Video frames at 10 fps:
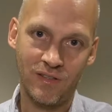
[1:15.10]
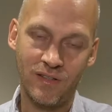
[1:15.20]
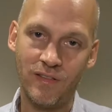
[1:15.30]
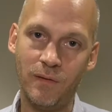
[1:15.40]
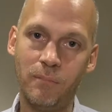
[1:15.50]

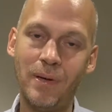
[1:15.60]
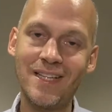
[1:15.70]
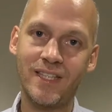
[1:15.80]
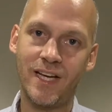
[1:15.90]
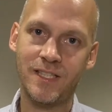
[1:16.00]
The
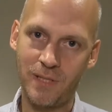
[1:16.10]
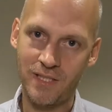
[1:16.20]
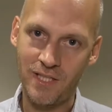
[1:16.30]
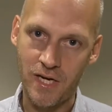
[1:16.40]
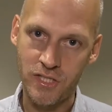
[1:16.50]
basic
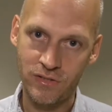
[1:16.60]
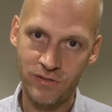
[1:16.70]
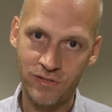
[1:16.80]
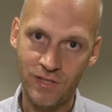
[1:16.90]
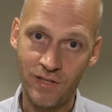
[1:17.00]

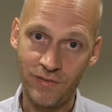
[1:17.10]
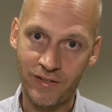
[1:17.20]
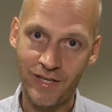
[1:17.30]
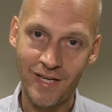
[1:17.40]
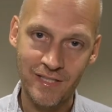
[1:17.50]
expectations the
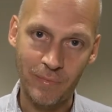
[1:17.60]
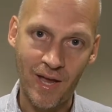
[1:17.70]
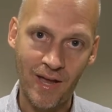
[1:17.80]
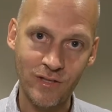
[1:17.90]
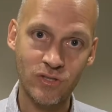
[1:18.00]
customer
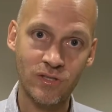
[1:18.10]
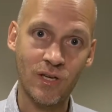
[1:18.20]
has